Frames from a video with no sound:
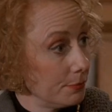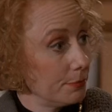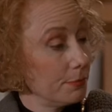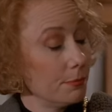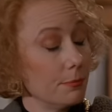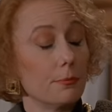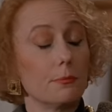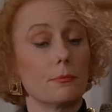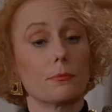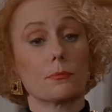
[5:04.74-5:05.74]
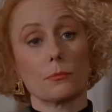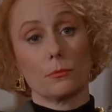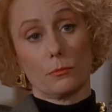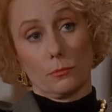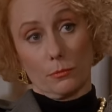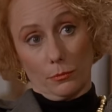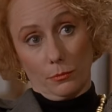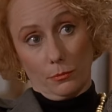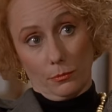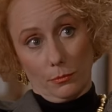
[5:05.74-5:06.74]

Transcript: Nothing is said.